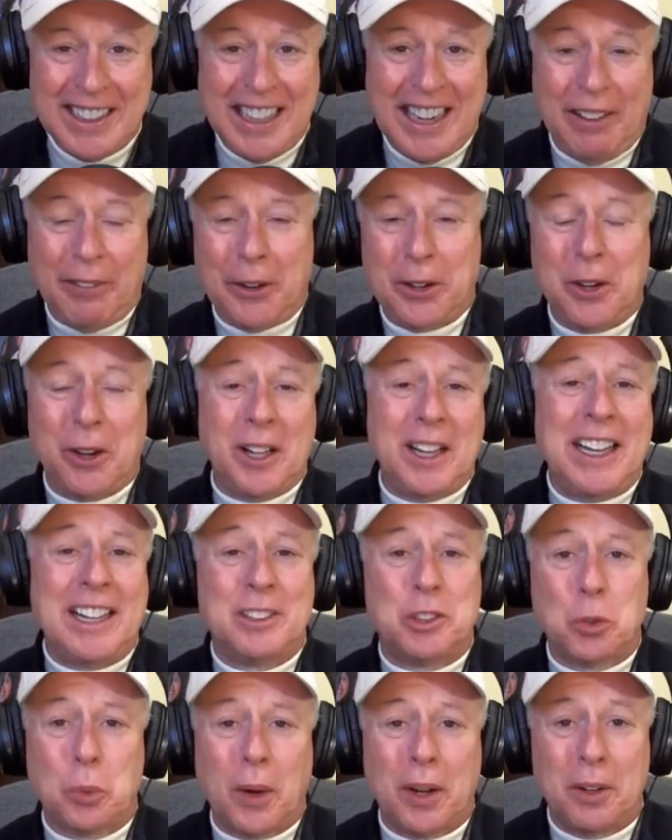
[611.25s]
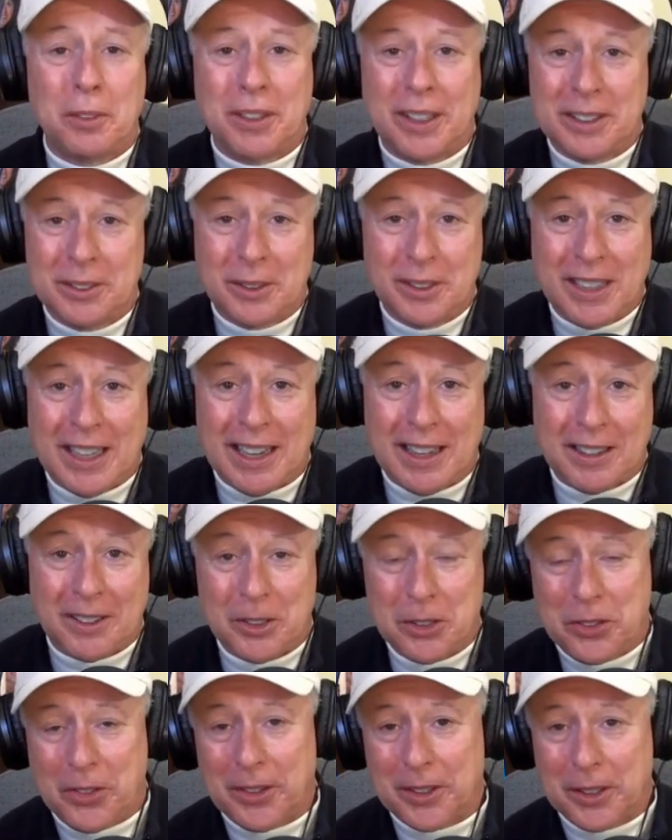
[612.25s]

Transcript: And they're going to get $1,200.